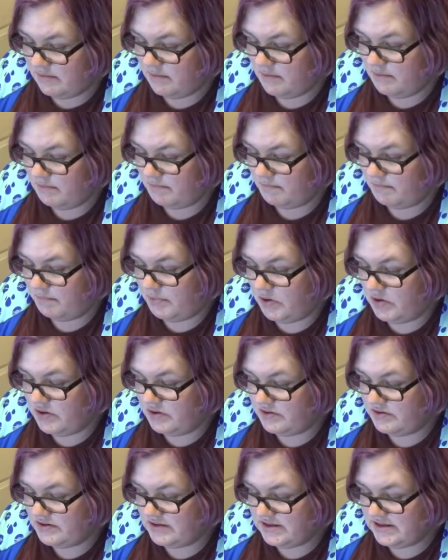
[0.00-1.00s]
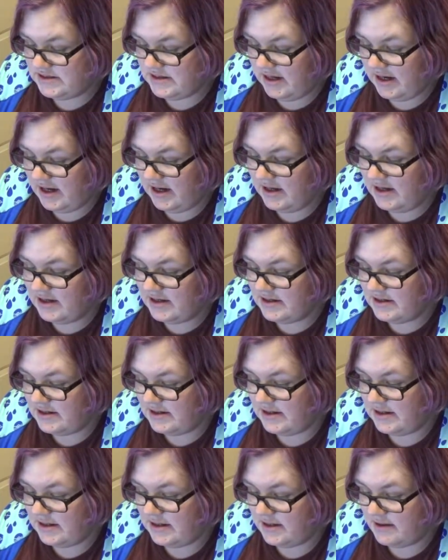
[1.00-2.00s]
ooh, Ponyta,
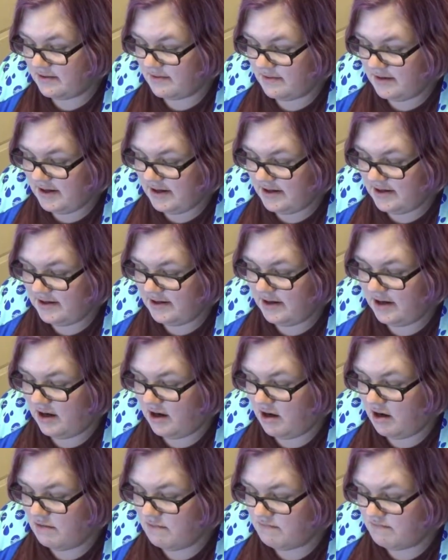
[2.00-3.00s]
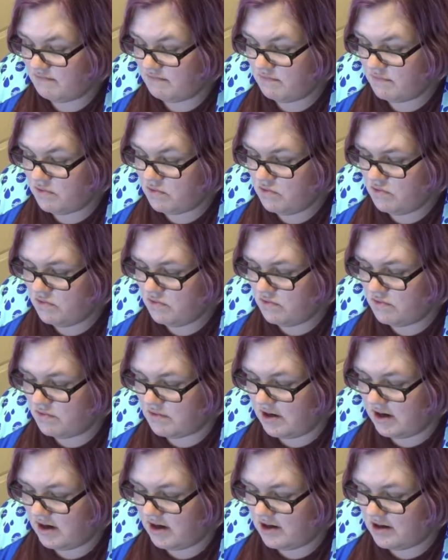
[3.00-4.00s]
Nidoran, a, ooh,
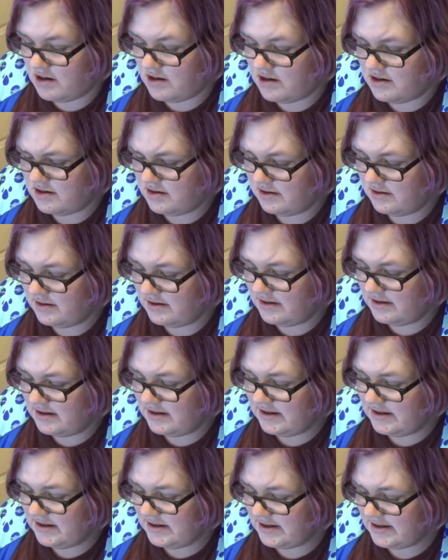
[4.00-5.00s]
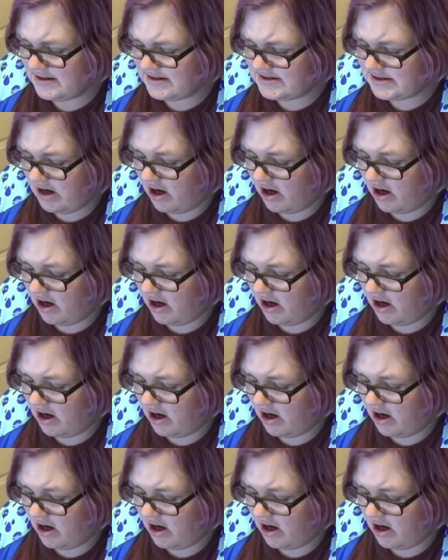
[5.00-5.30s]
a, it's a